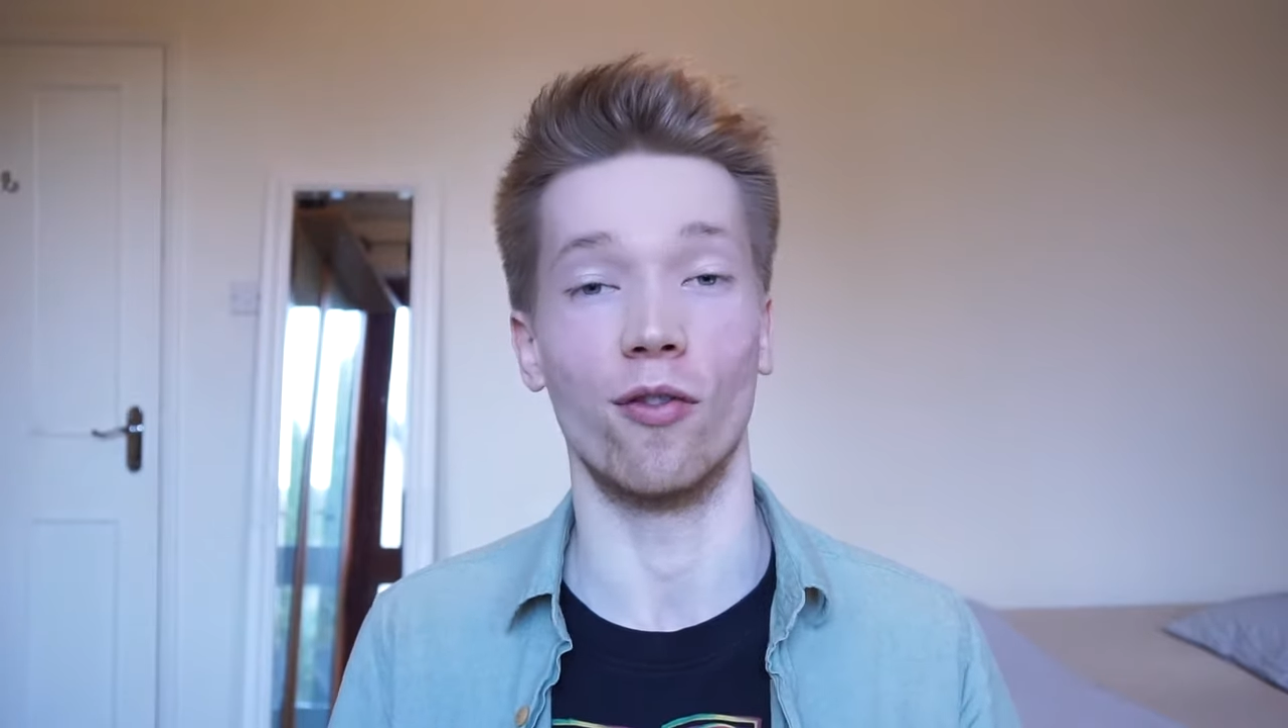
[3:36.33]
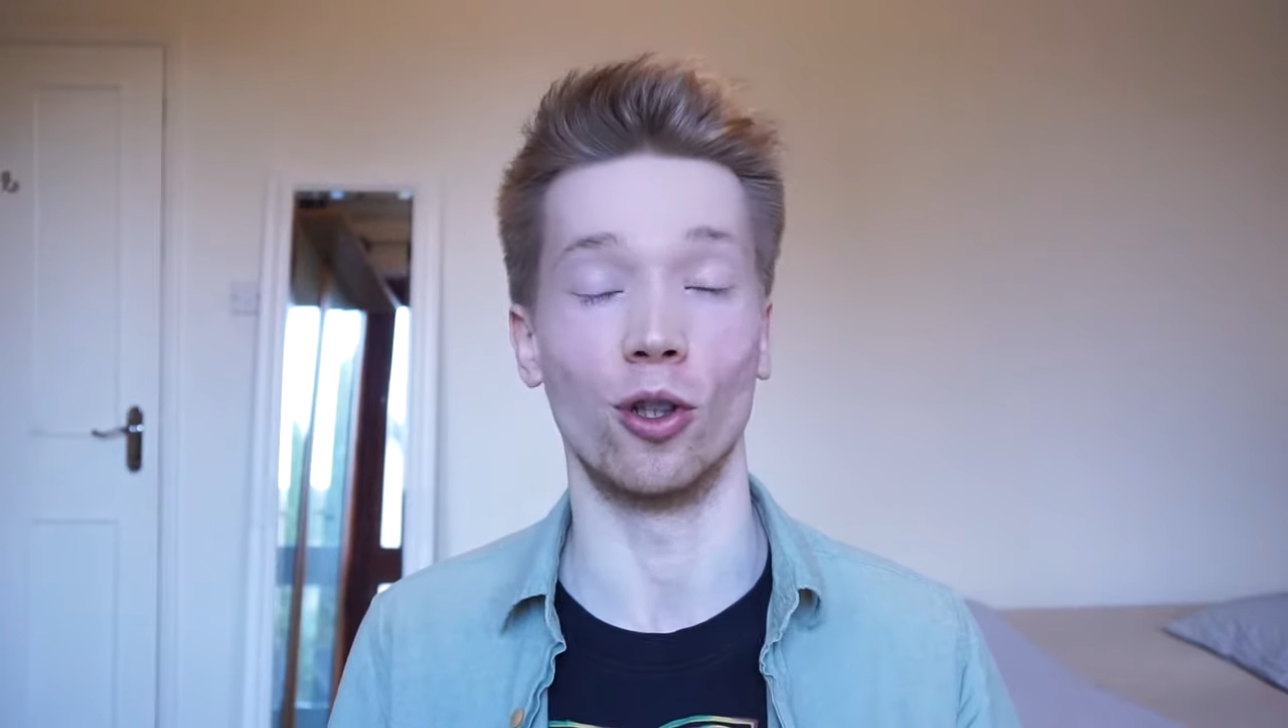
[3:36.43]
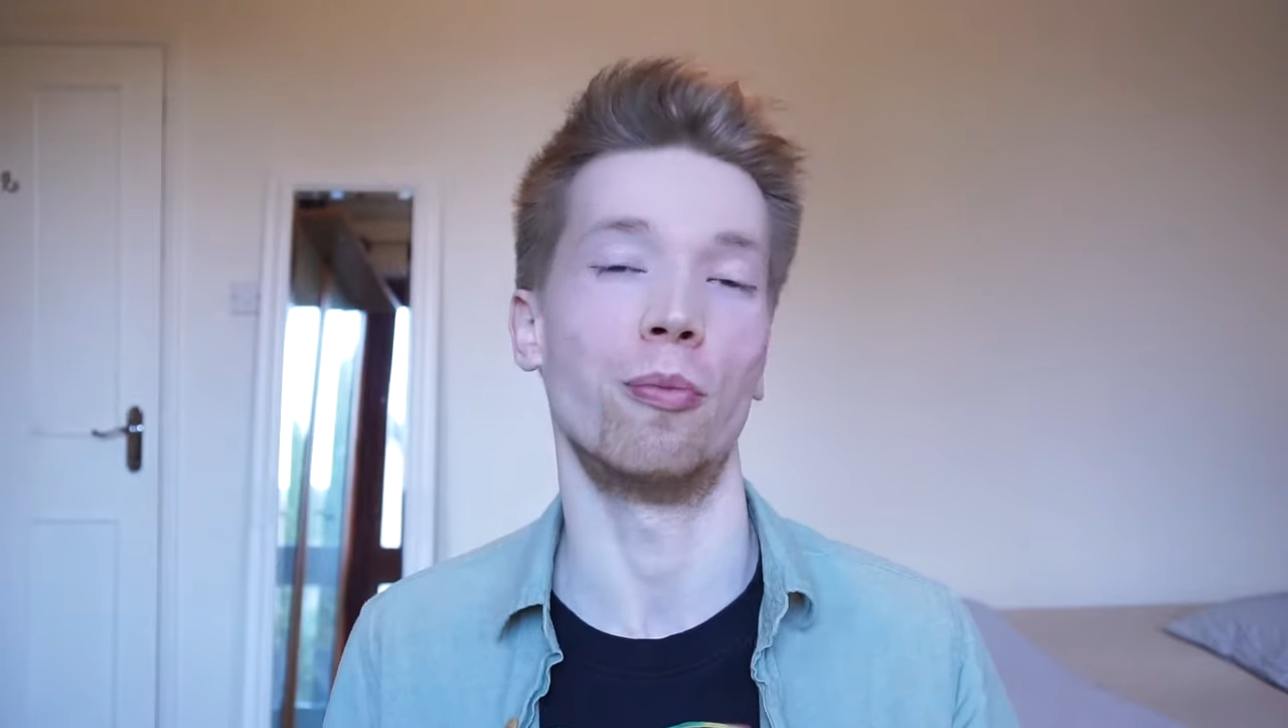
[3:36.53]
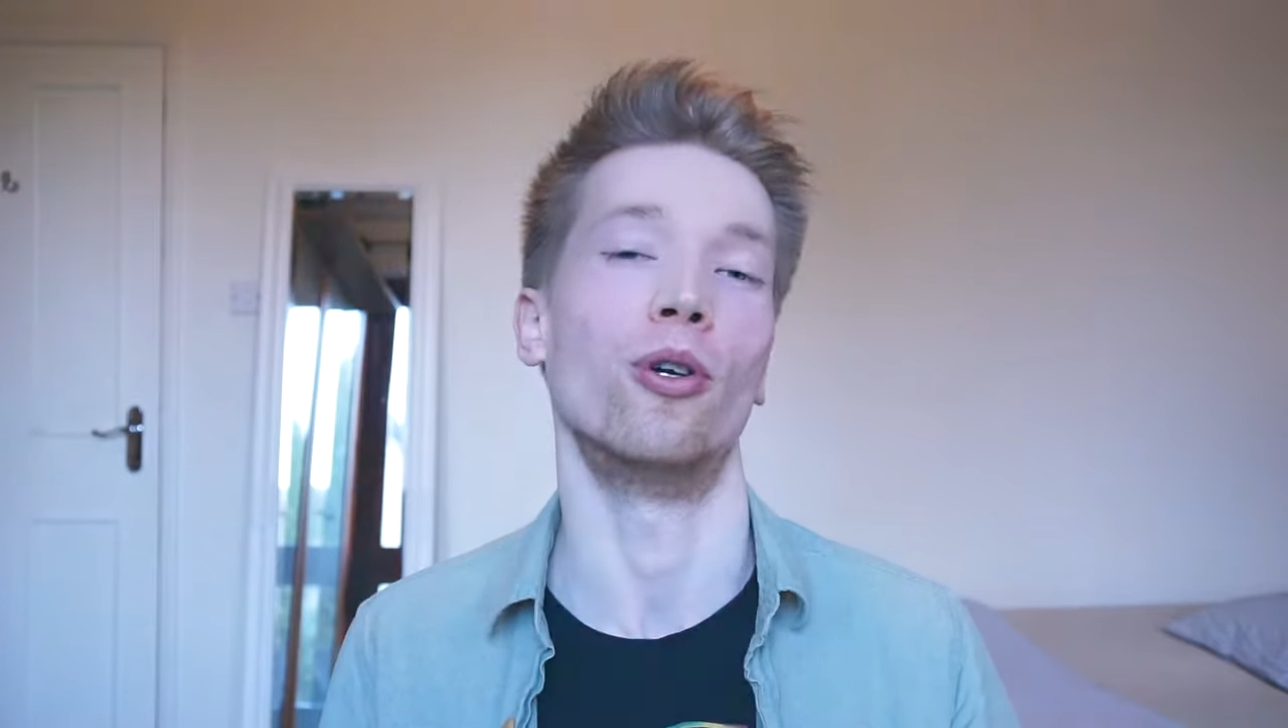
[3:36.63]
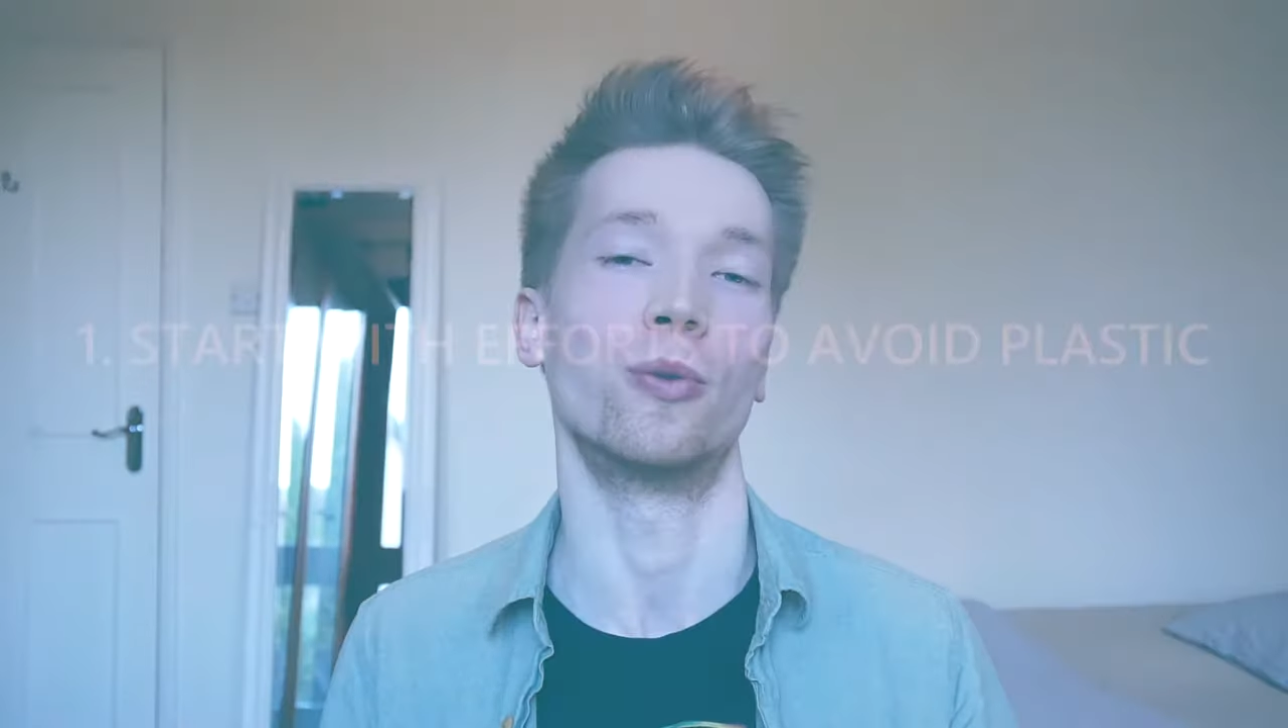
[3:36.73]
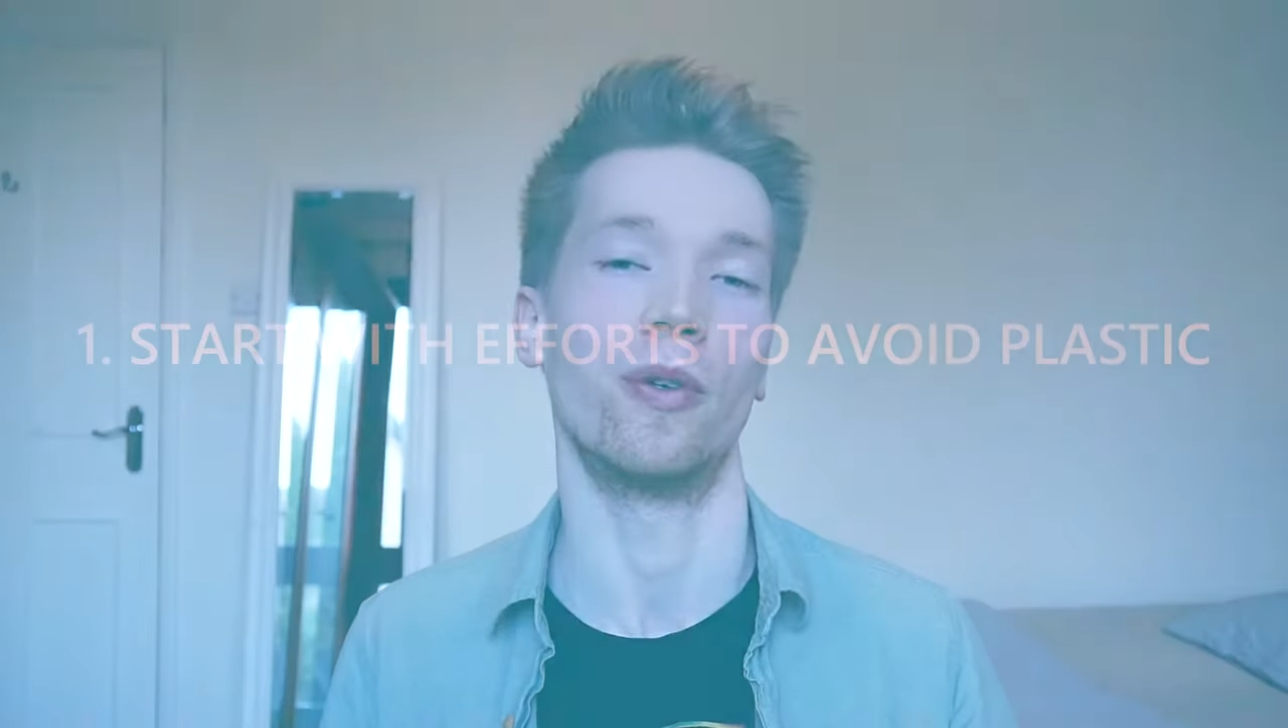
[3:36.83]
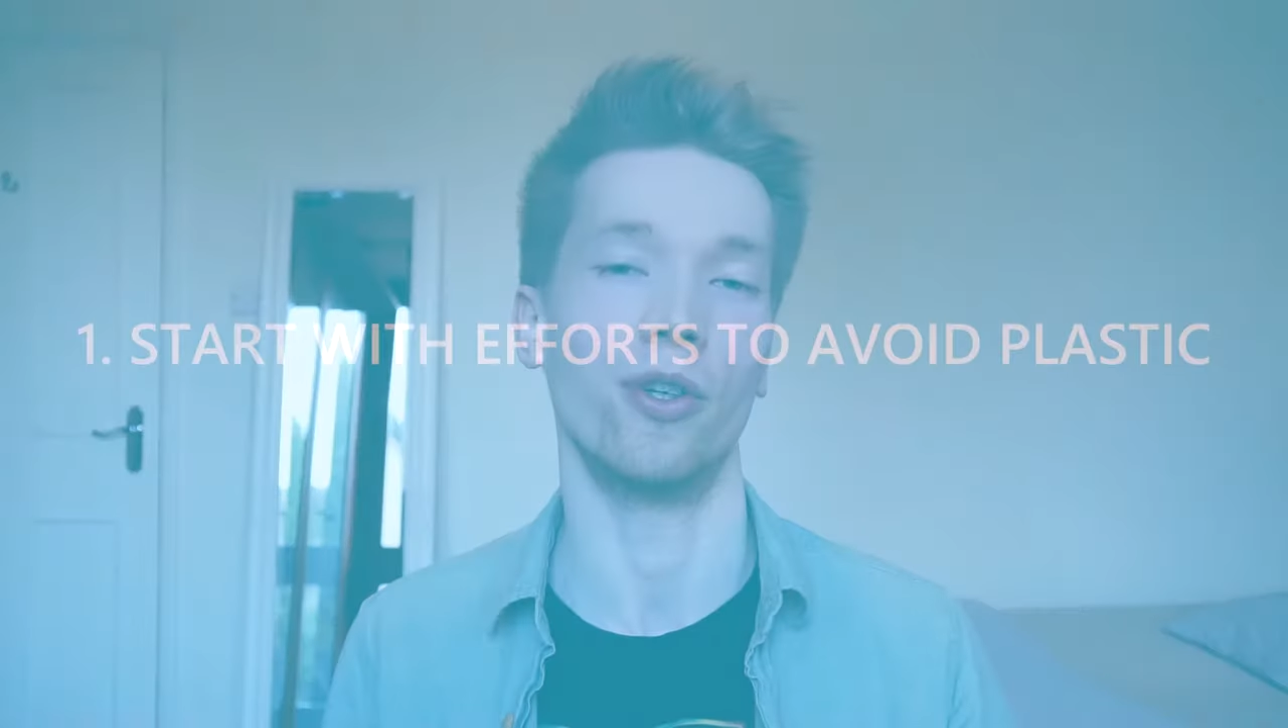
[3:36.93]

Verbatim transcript: those points with